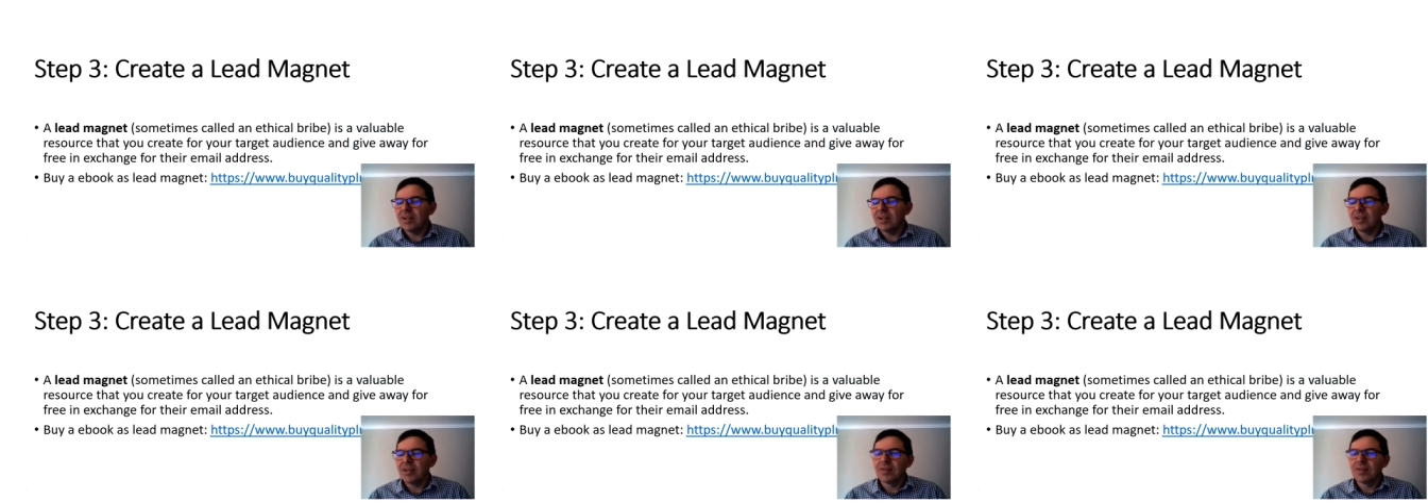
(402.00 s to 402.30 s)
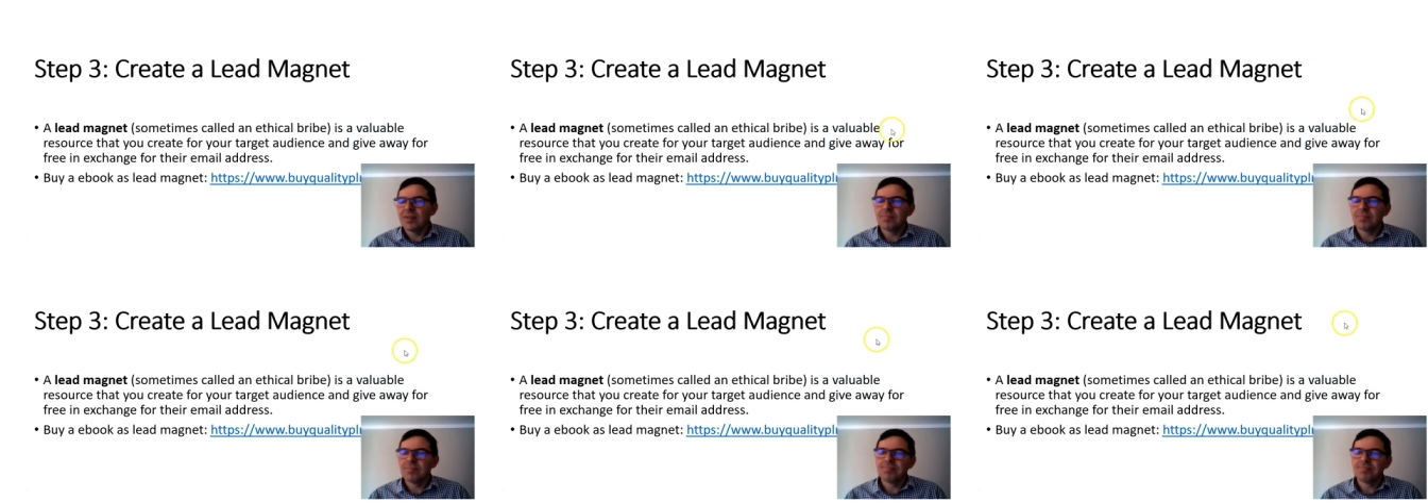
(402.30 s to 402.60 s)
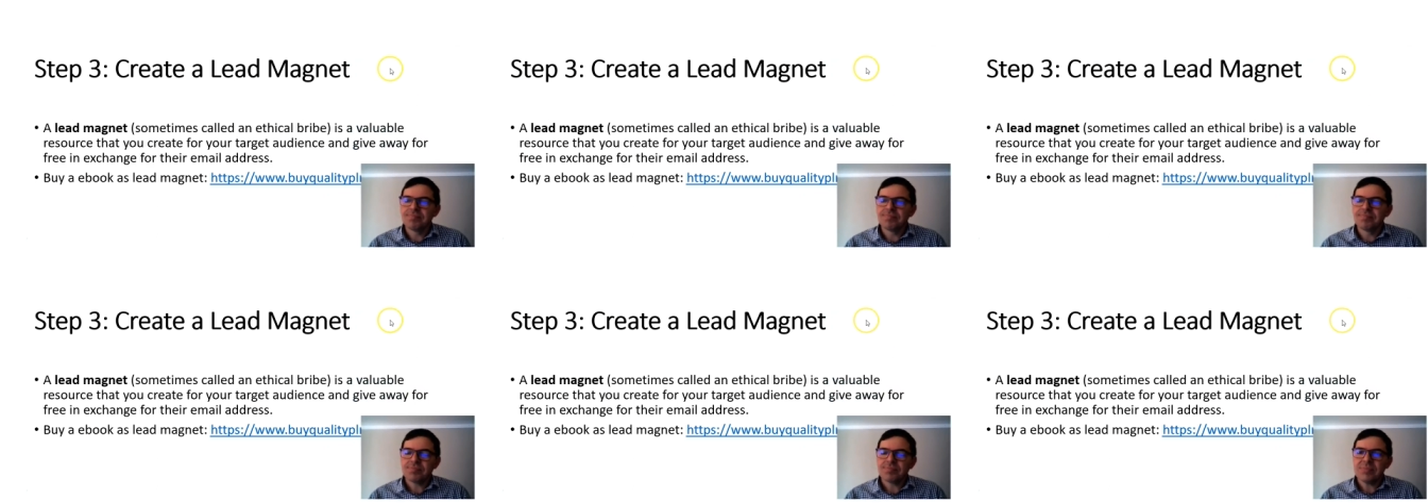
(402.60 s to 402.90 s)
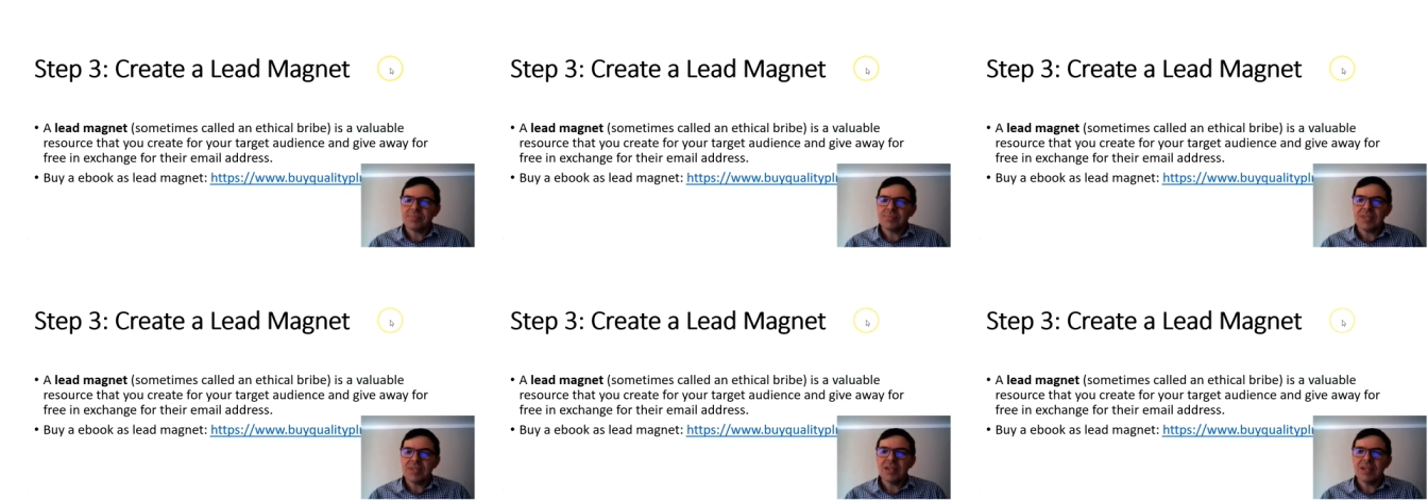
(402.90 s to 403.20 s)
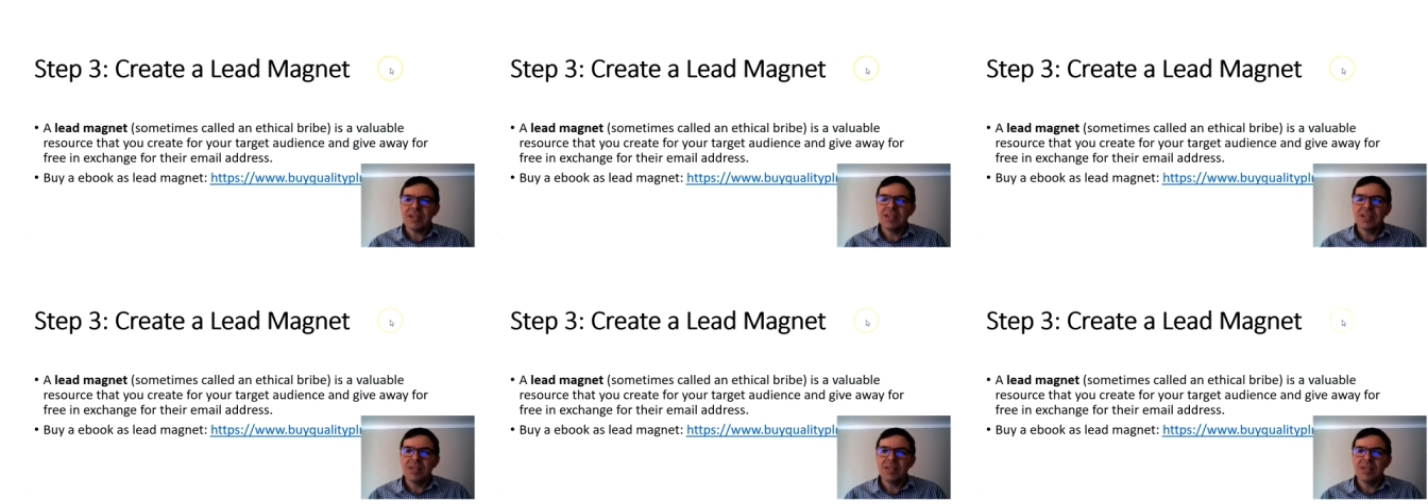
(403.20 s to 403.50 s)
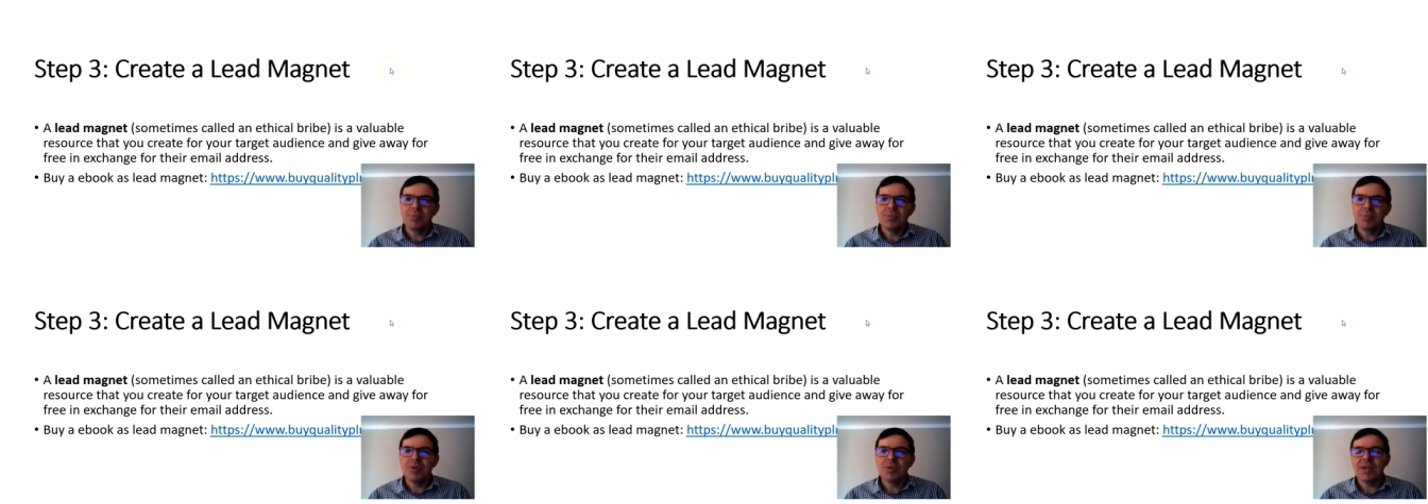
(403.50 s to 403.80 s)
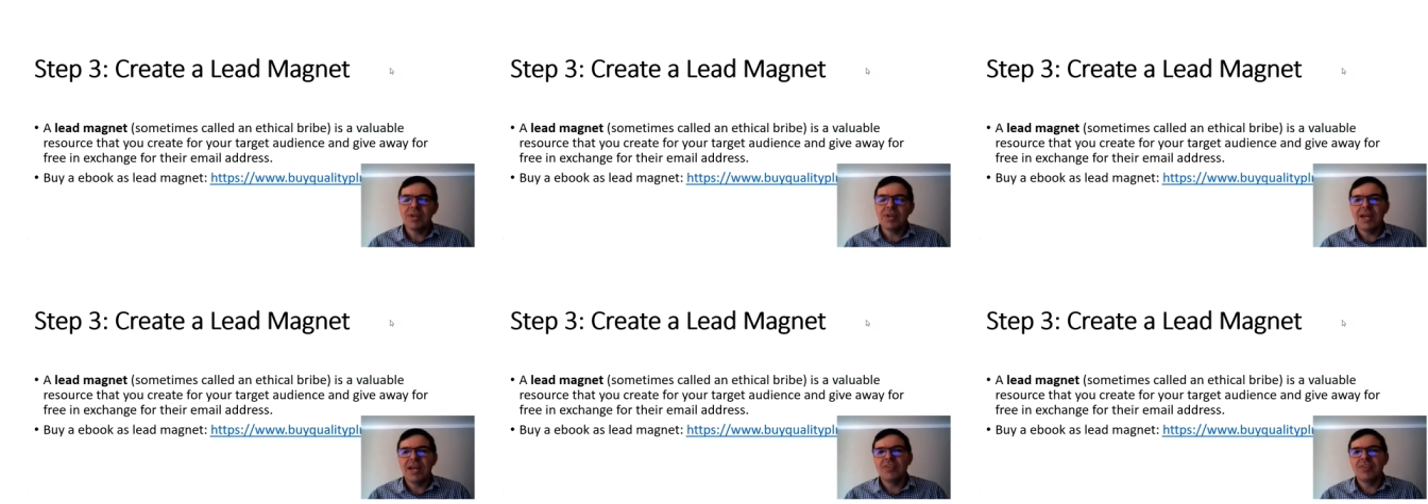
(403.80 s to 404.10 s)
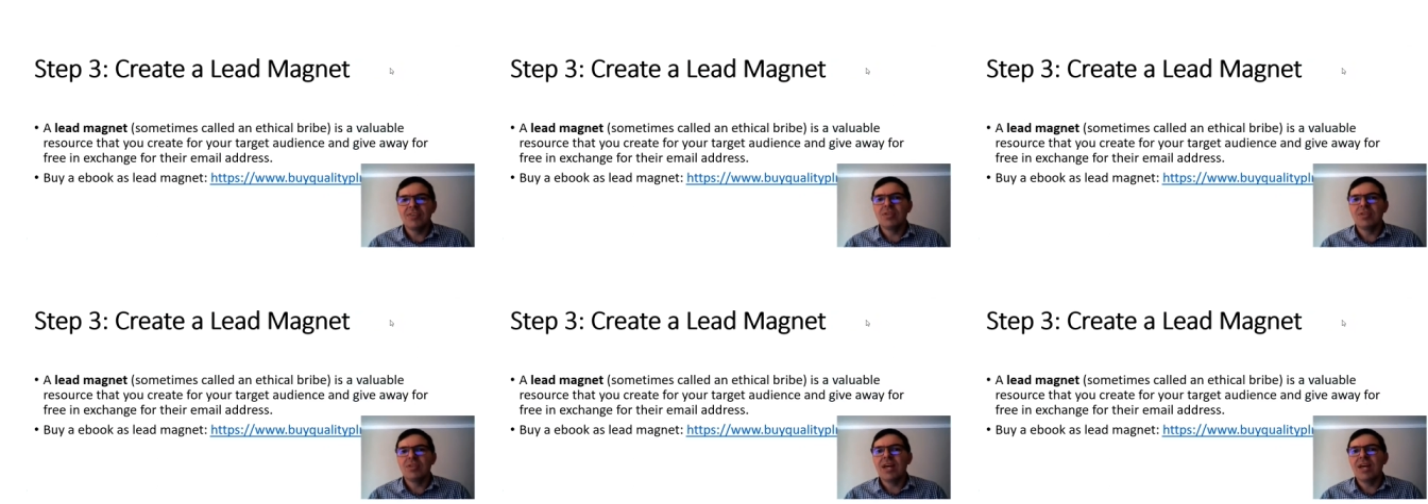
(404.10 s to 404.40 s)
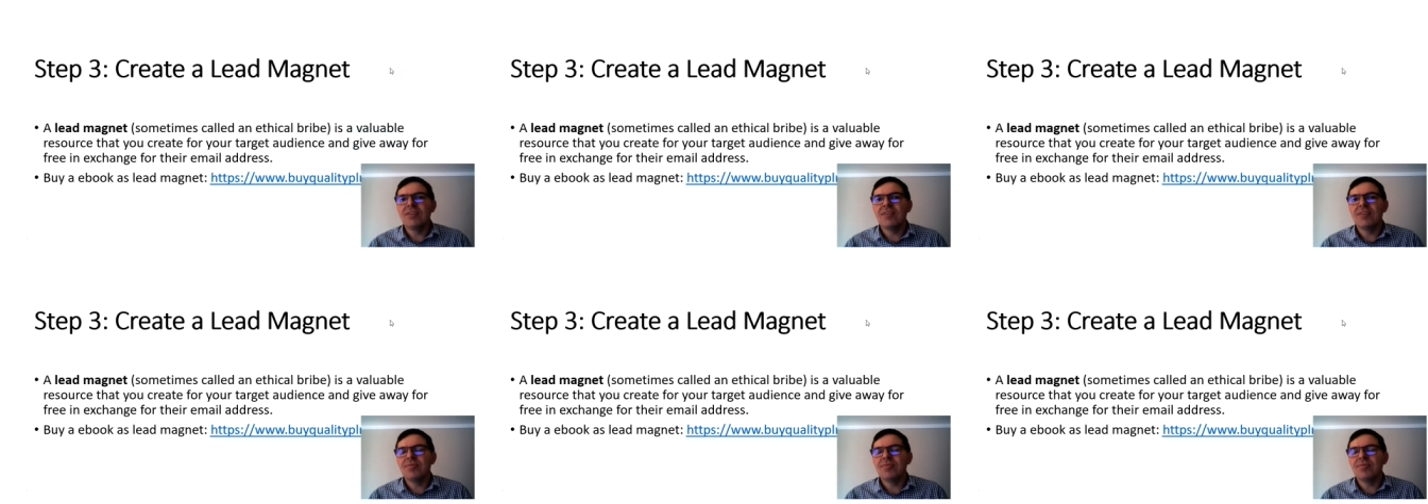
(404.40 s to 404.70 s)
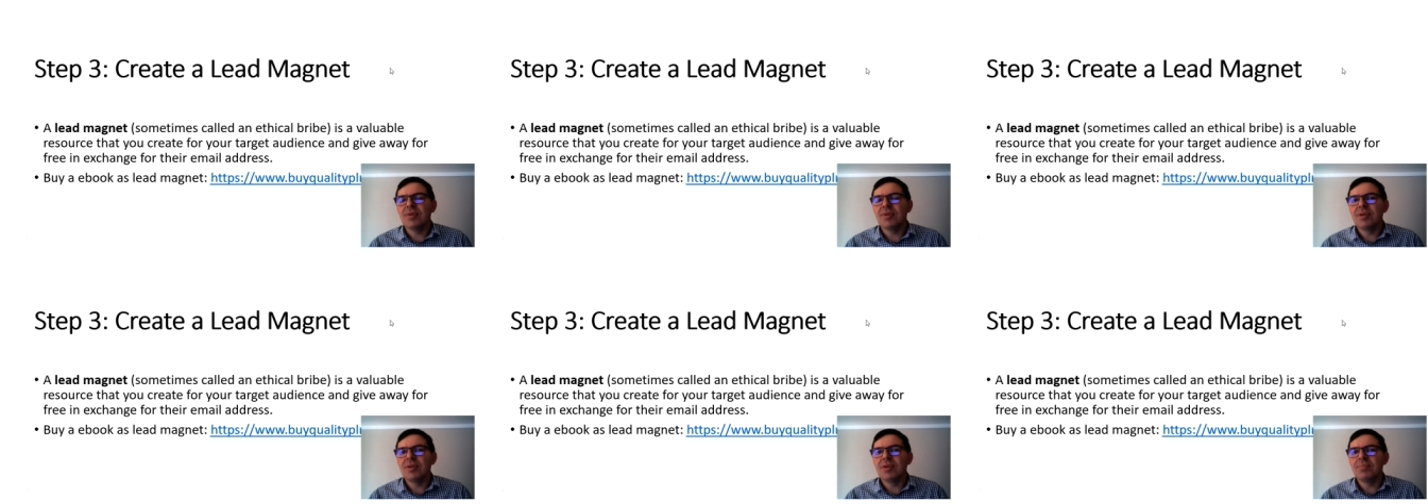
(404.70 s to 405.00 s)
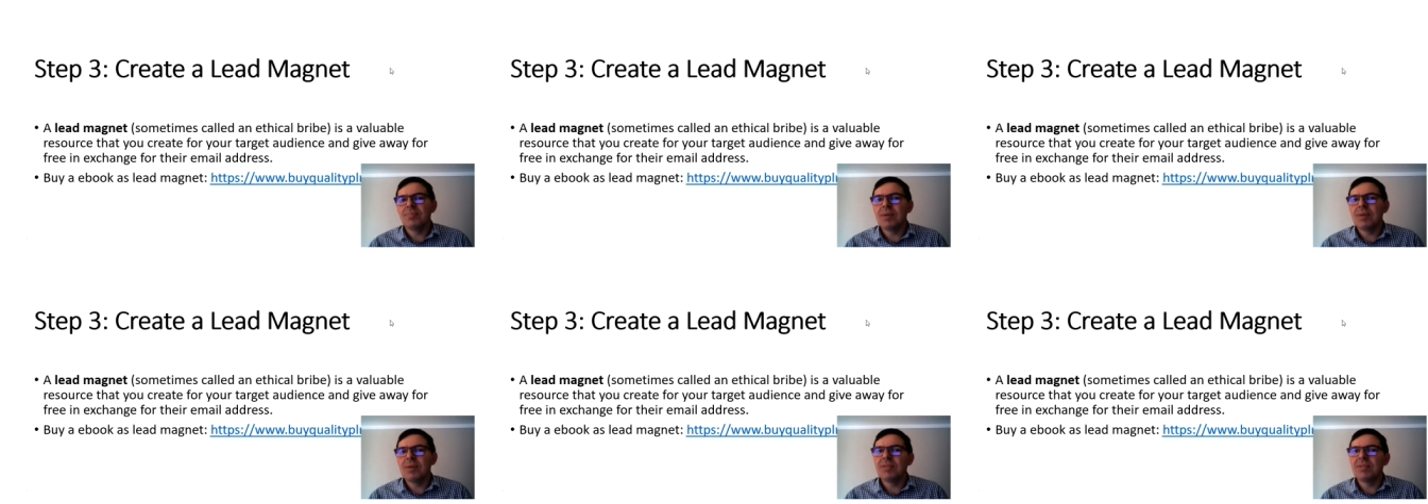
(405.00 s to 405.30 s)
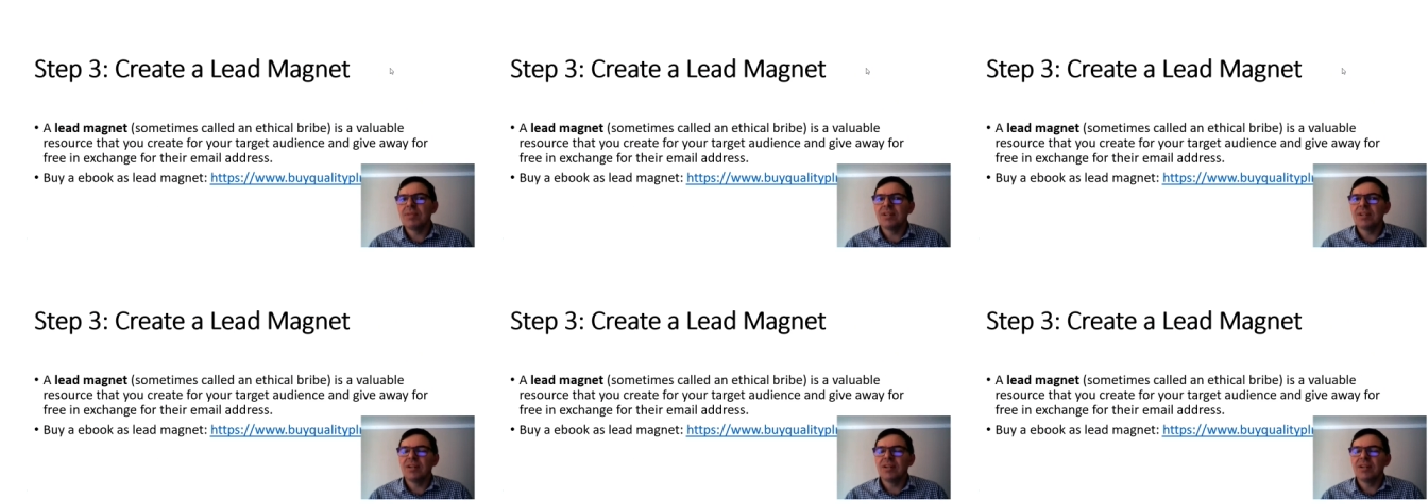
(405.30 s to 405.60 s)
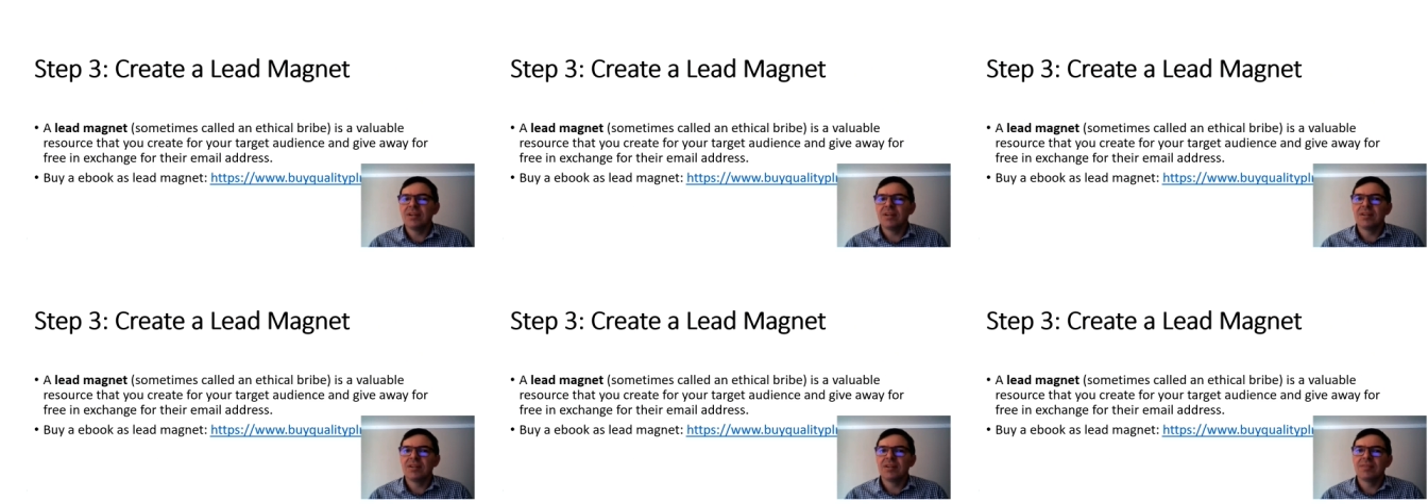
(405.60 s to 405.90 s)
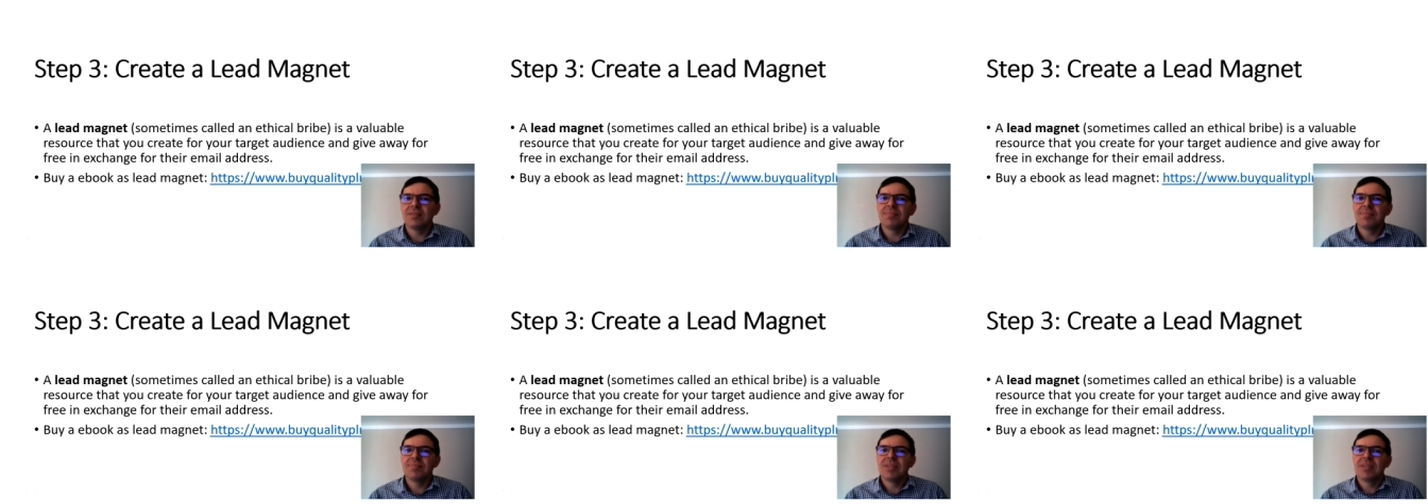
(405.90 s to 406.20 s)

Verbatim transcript: um, an ebook and you'll have uh, public uh,